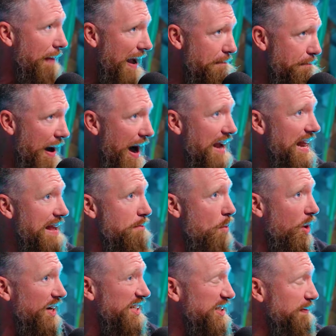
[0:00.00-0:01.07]
by buying a
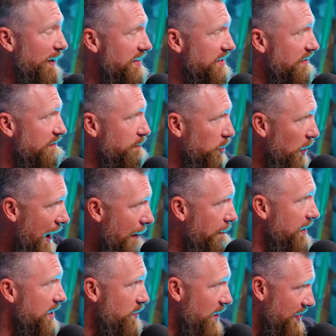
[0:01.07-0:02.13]
more expensive
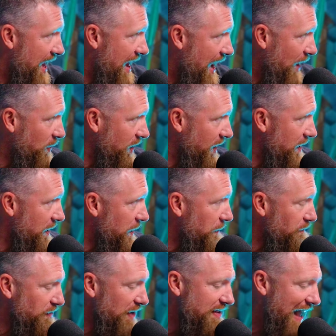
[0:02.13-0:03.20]
property with that equity,
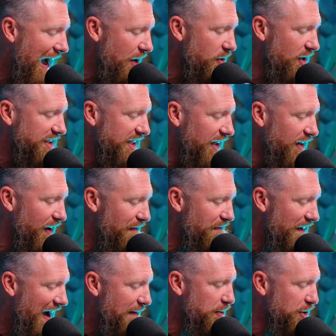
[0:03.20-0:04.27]
now you're accelerating
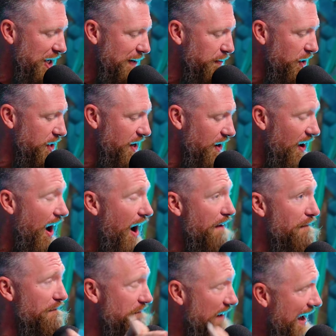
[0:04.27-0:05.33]
five percent per year
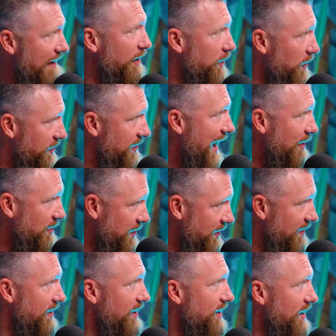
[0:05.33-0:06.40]
on five hundred
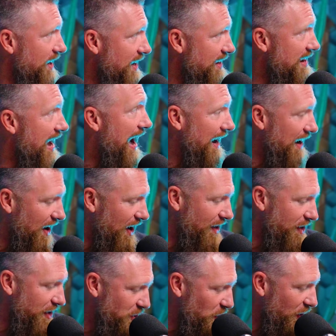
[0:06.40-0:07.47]
thousand dollars. Yes. Not
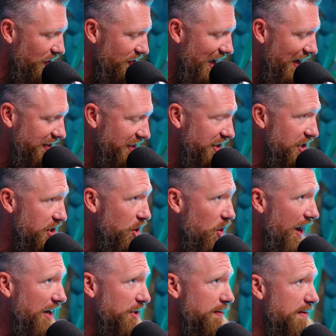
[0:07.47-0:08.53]
on the two hundred thousand. So you're
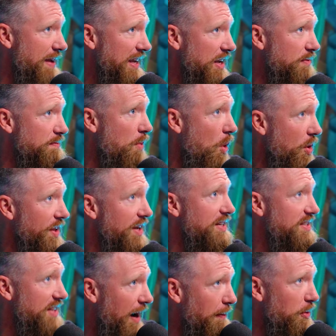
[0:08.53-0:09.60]
going to actually be making more
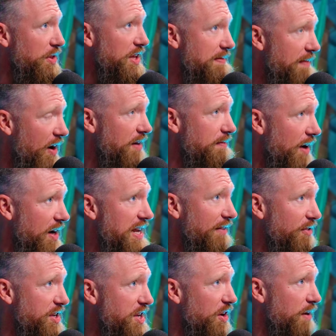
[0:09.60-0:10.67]
than double the amount of money
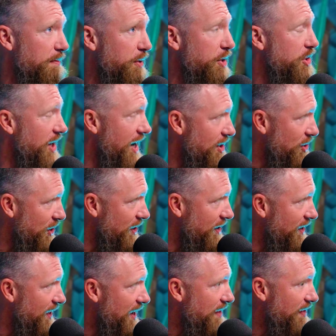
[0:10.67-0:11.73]
every year in
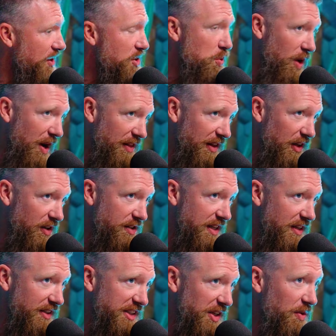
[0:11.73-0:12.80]
appreciation than you would on the little
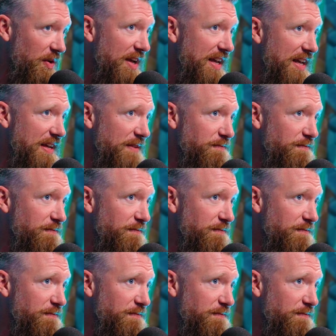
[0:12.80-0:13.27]
deal. So